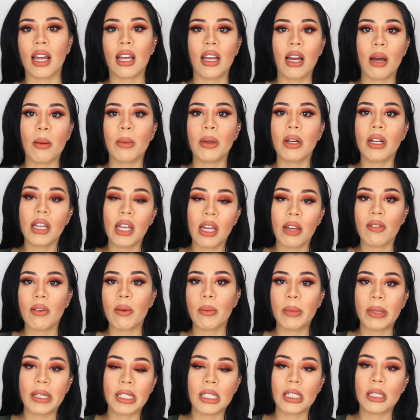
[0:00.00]
Like, I'm gonna give
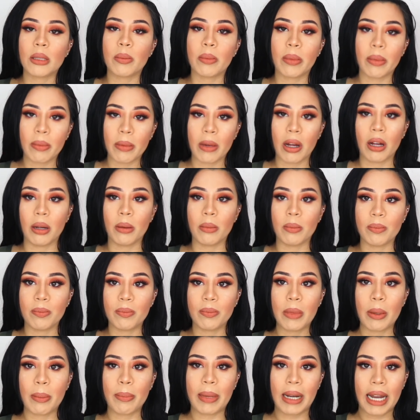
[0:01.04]
him his
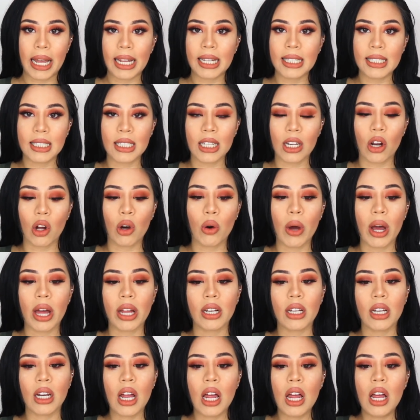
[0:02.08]
place, you know.
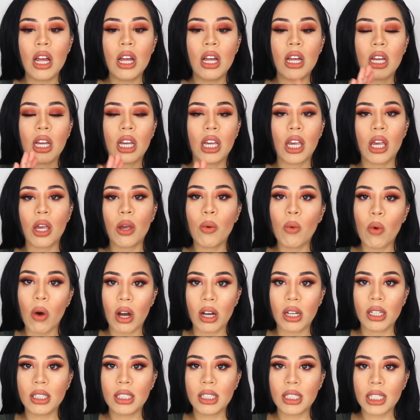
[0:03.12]
And he
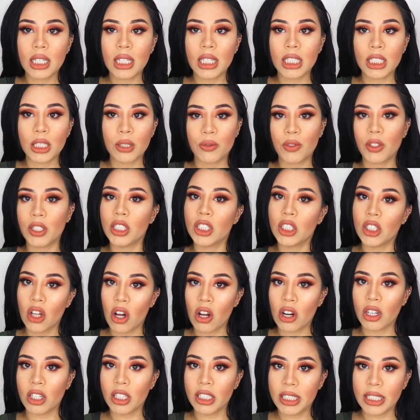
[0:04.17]
wants his first
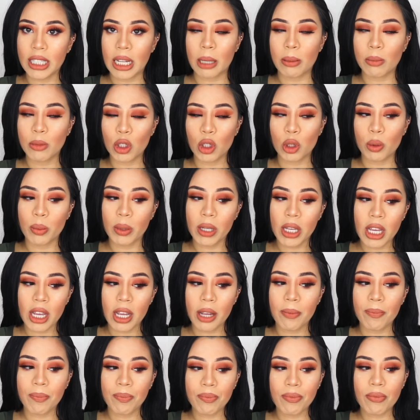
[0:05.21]
daughter's name to
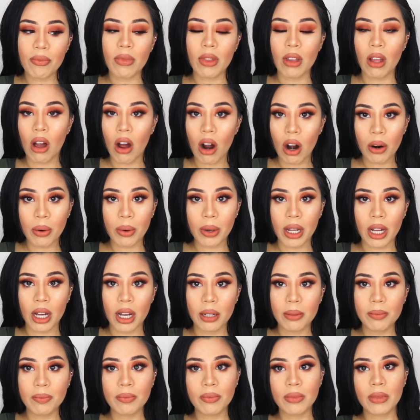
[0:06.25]
be
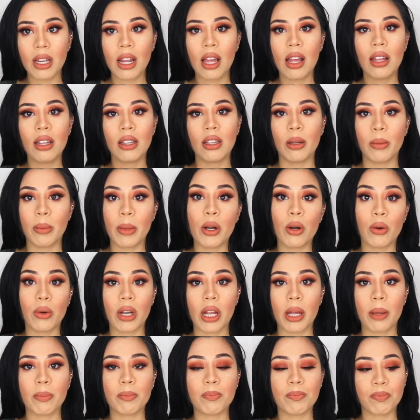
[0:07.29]
Aria, the middle
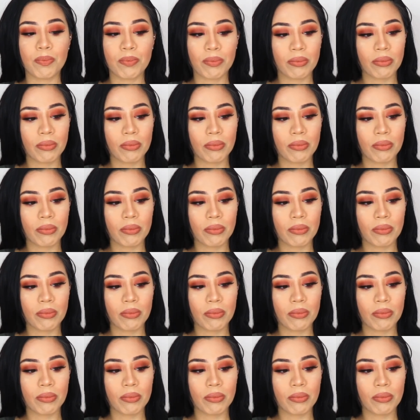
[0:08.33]
name.